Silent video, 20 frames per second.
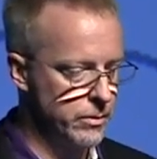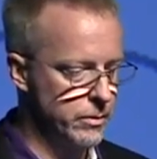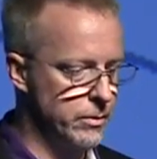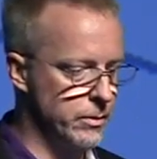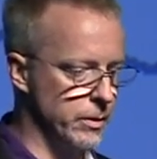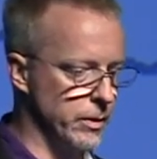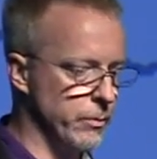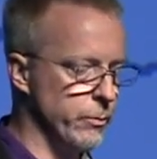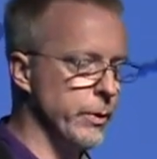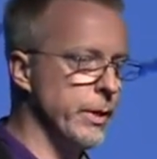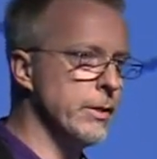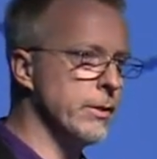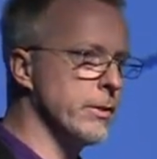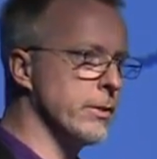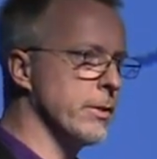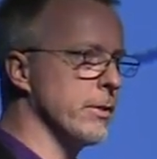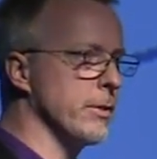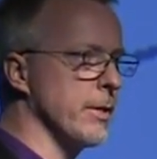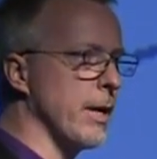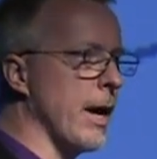Right? We as a
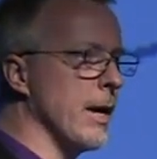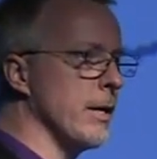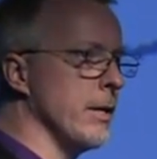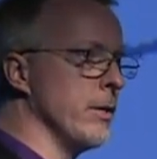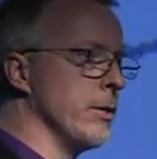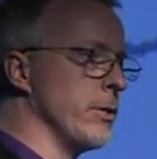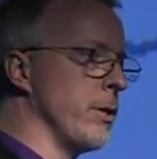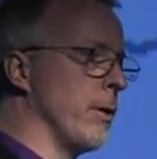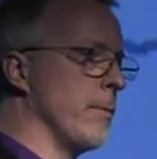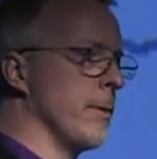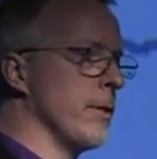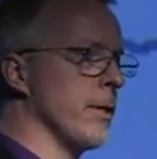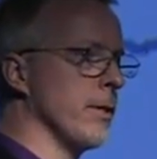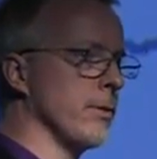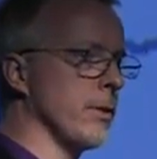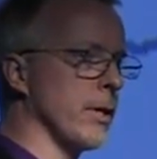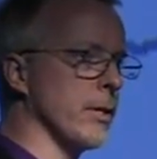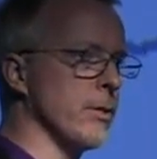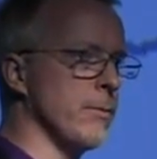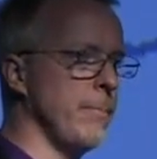society determine things
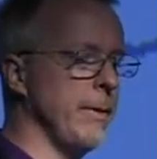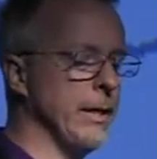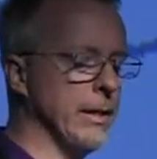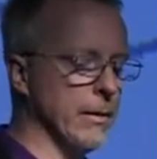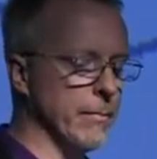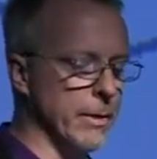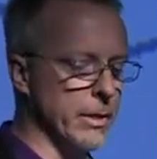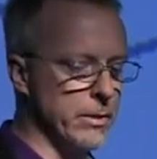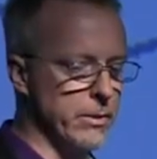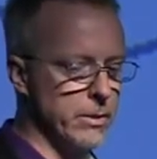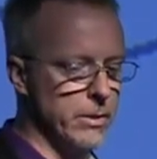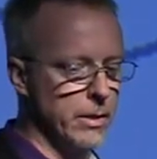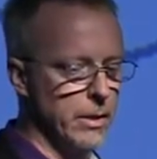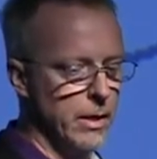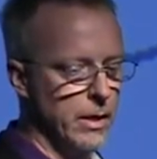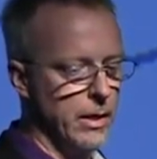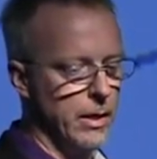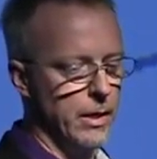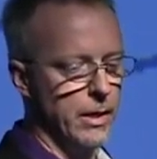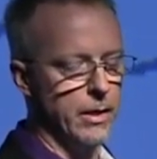like speed limits
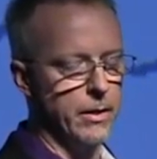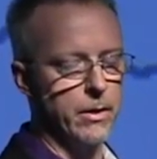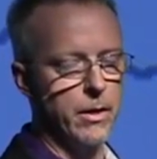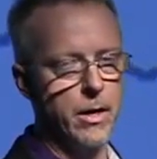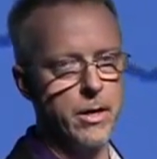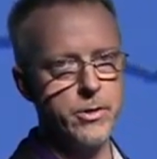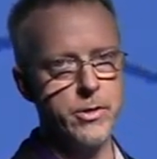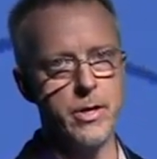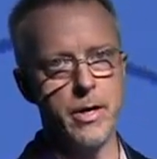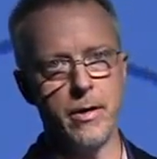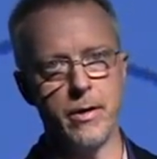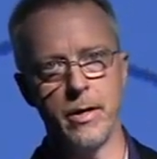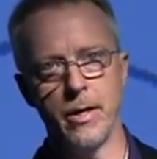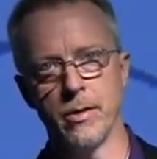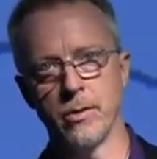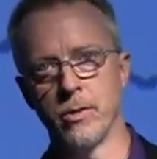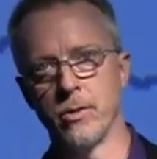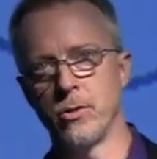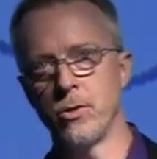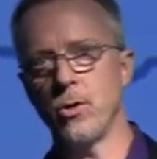and caution
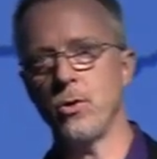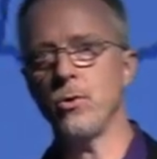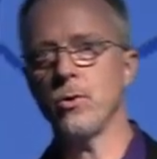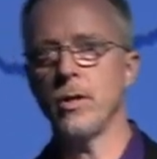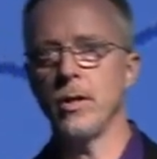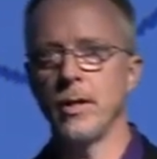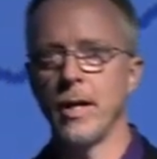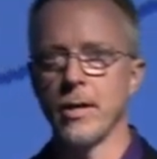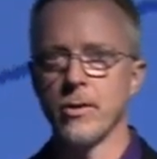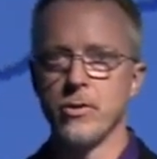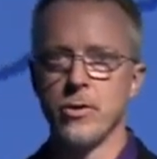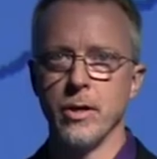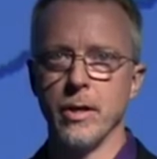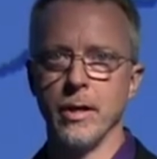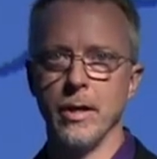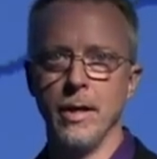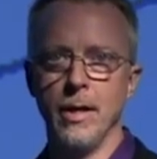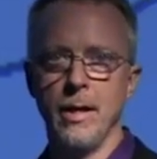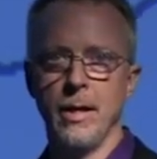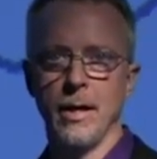areas and toll collection
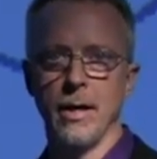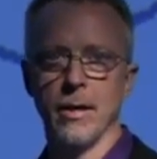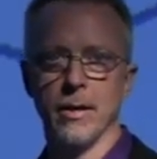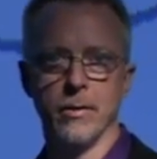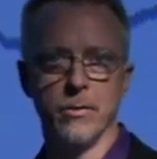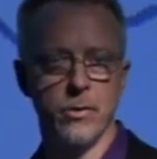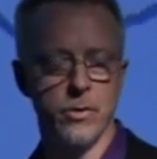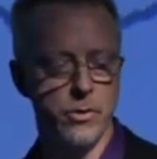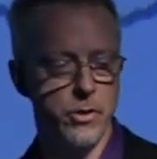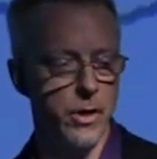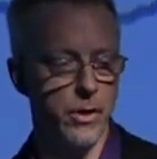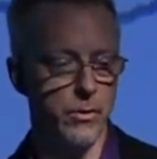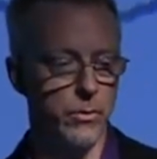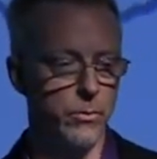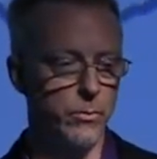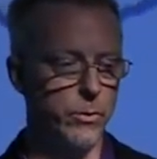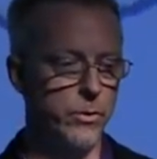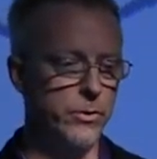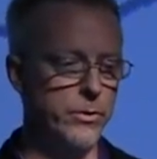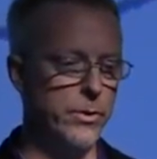and the general
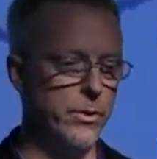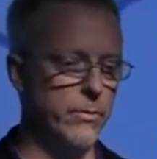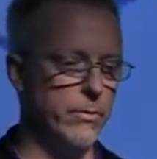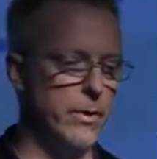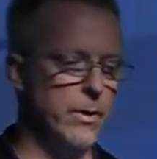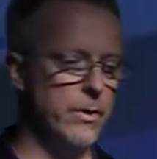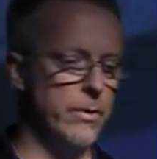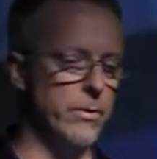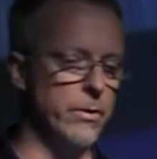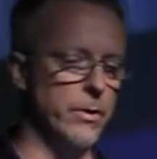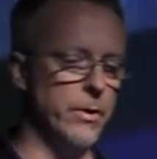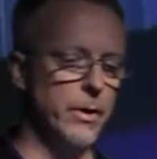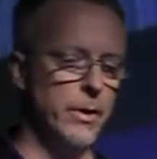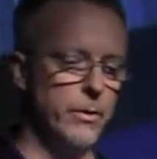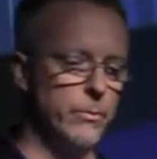rules of the road.